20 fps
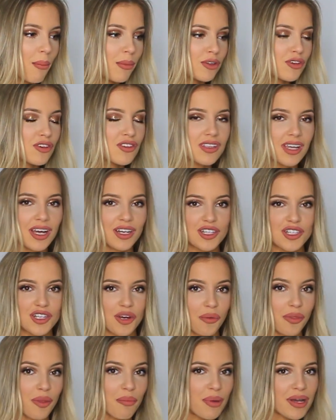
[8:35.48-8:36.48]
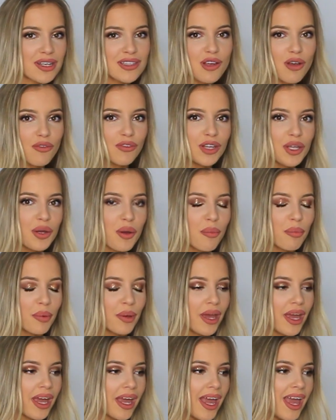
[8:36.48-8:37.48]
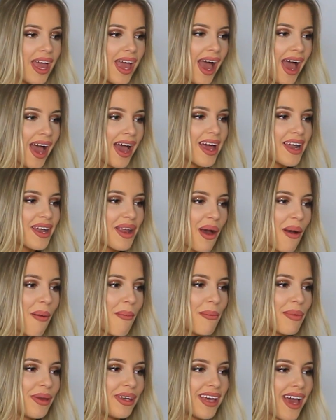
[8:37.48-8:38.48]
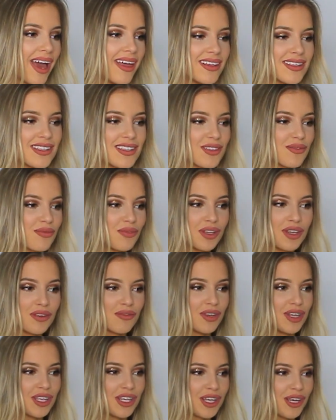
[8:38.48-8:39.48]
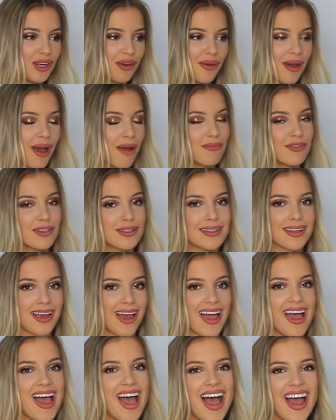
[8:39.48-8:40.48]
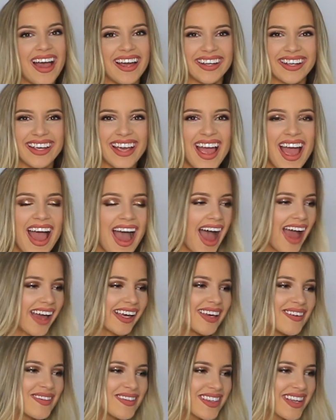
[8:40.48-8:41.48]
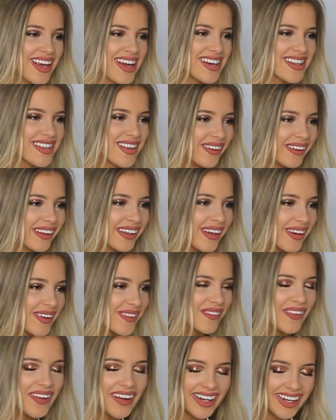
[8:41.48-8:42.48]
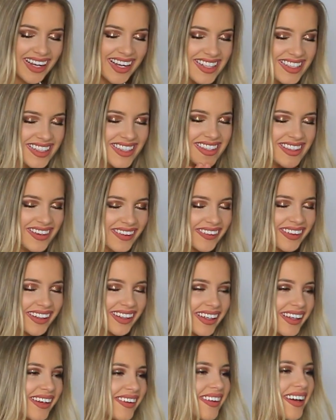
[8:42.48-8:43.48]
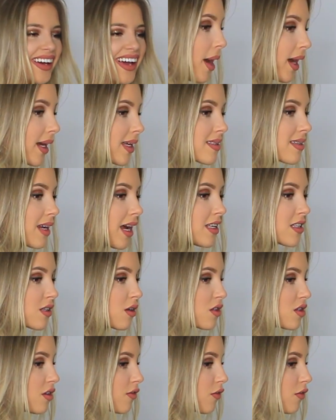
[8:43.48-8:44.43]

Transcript: just kind of showing the bust off a little bit. And but yeah, this is really, really cute. I keep saying it's all cute, but it is so cute. The back is nice because